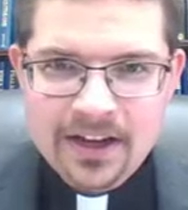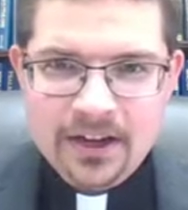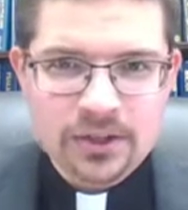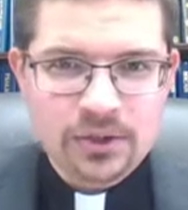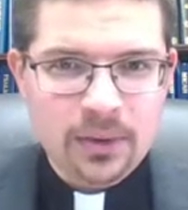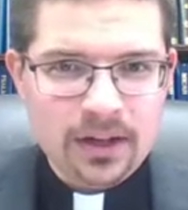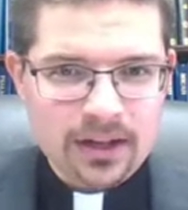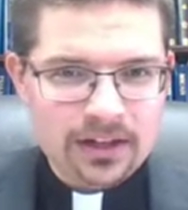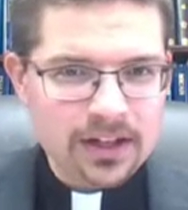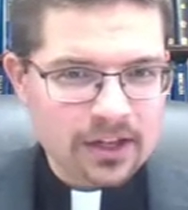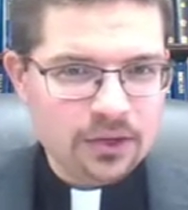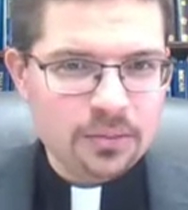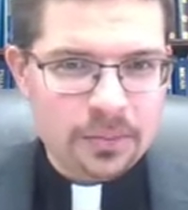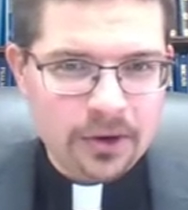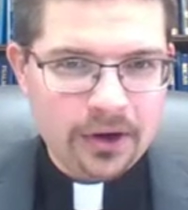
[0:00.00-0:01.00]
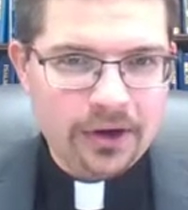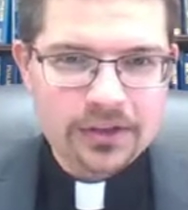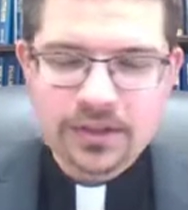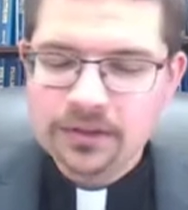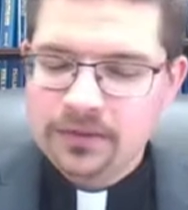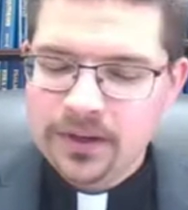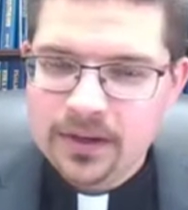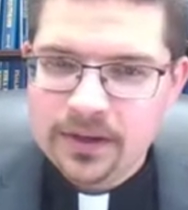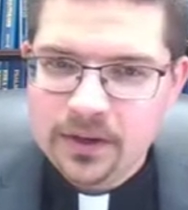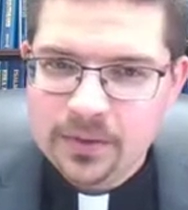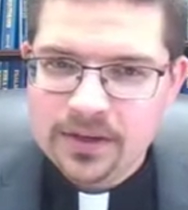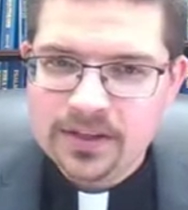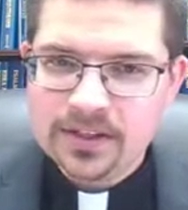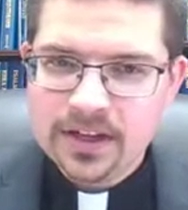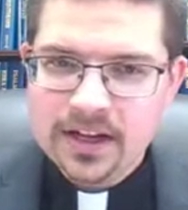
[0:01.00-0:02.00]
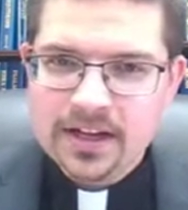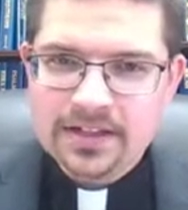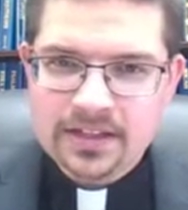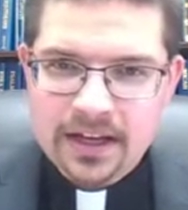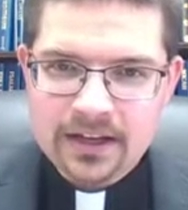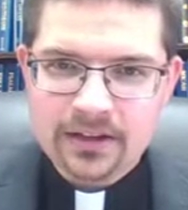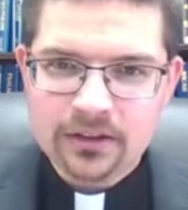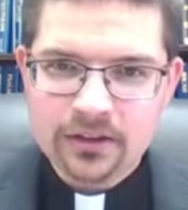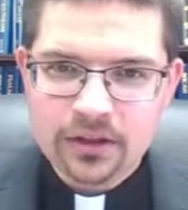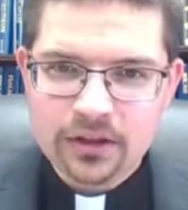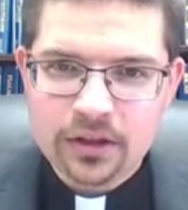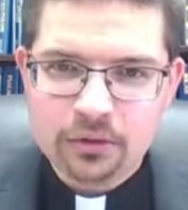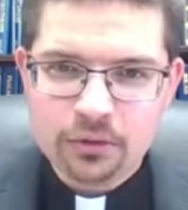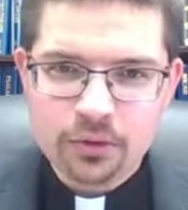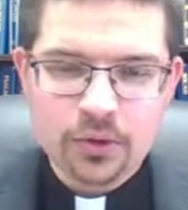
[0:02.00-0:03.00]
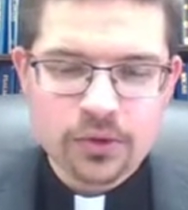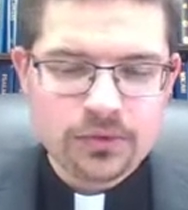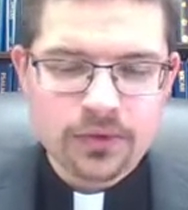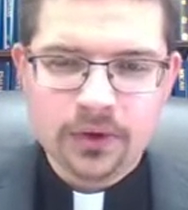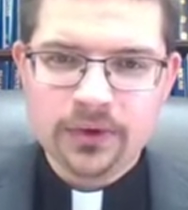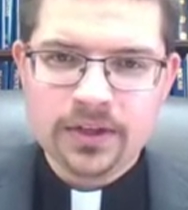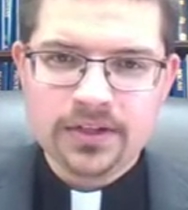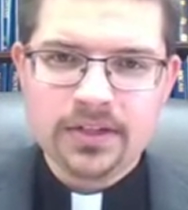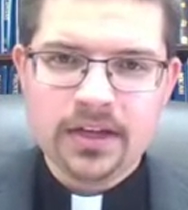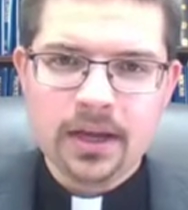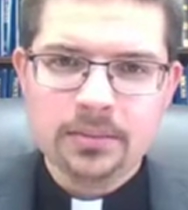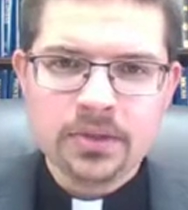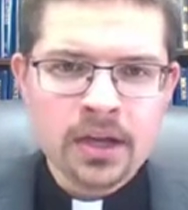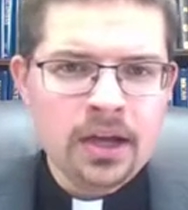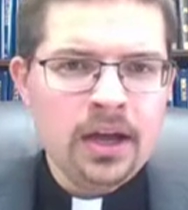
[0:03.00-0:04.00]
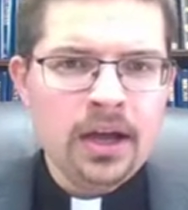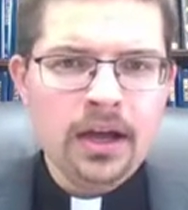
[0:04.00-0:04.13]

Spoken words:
So I'll let you pause the video and take a look through those various names.